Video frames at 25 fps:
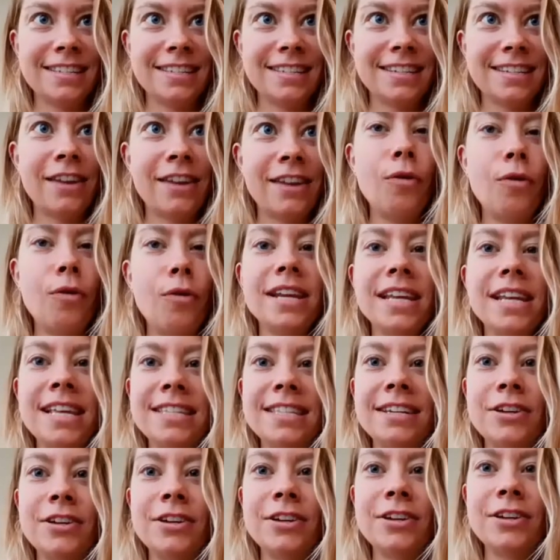I know what
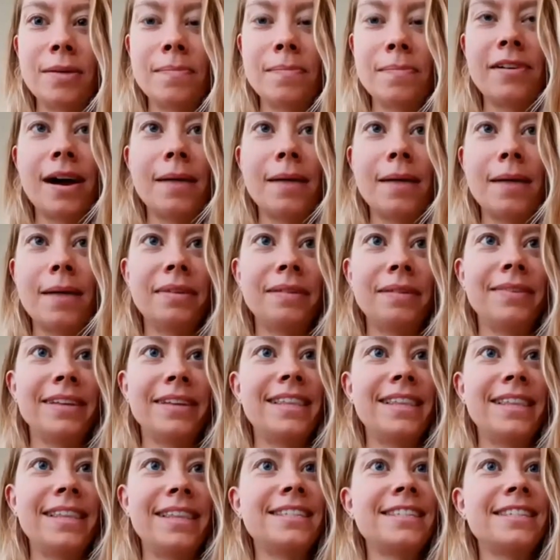isn't her problem with
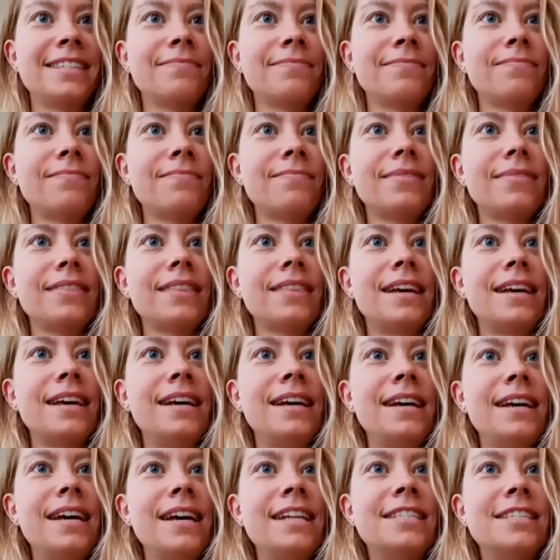this.
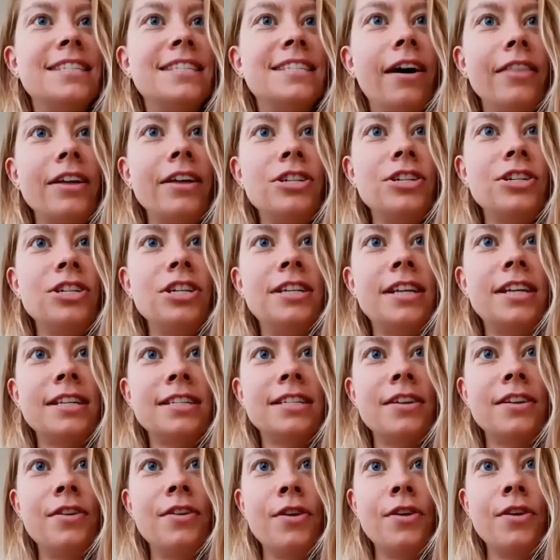It's not that she
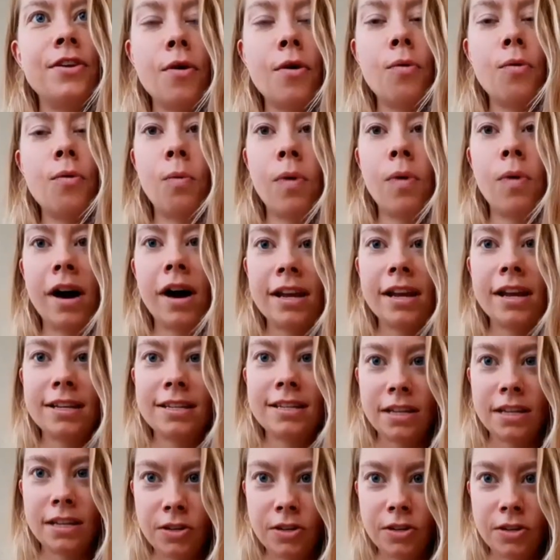doesn't know what
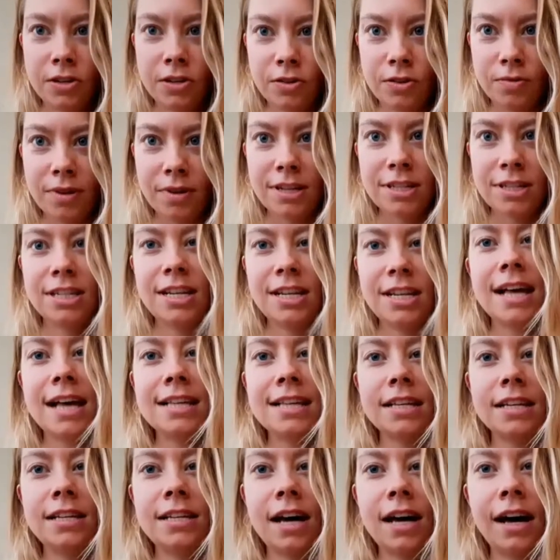to do. She
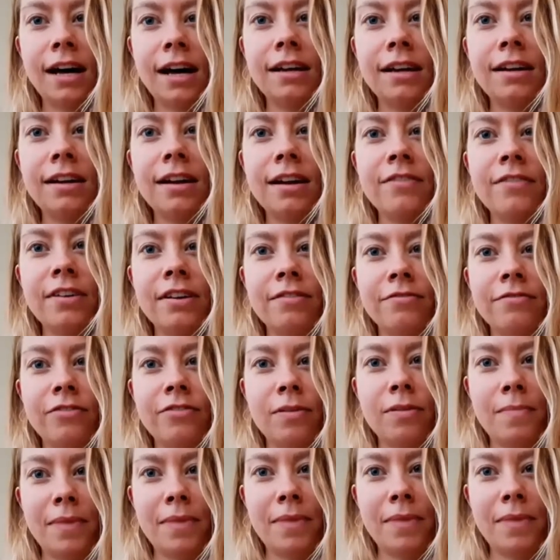has a ton of
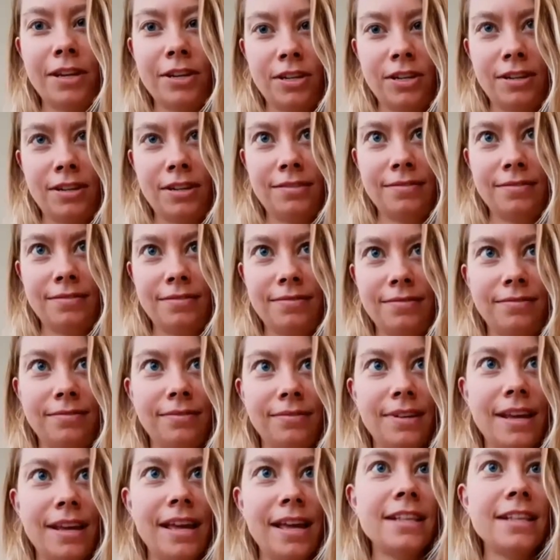information.
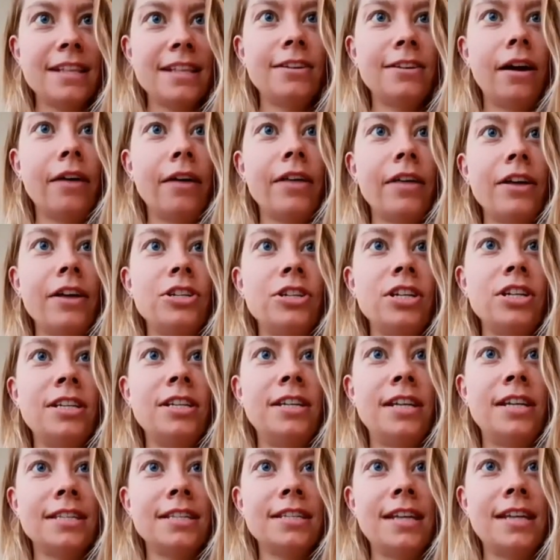And it's not that she
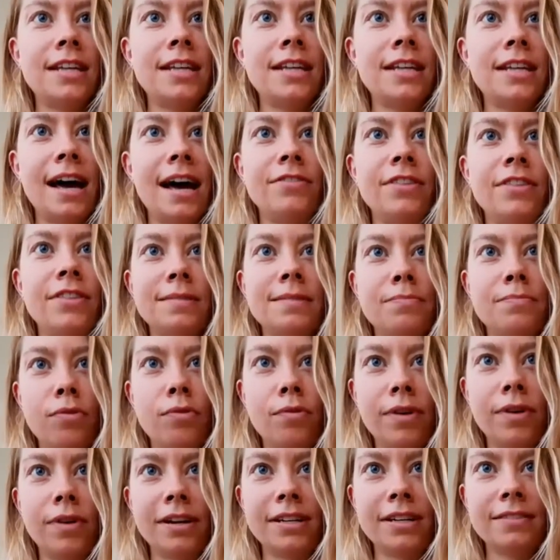doesn't have the
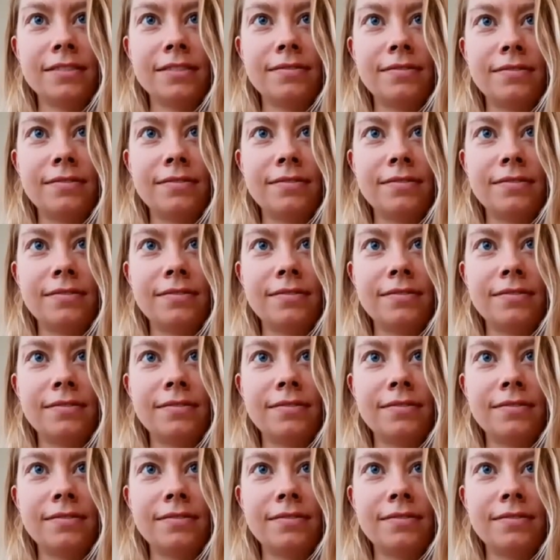support.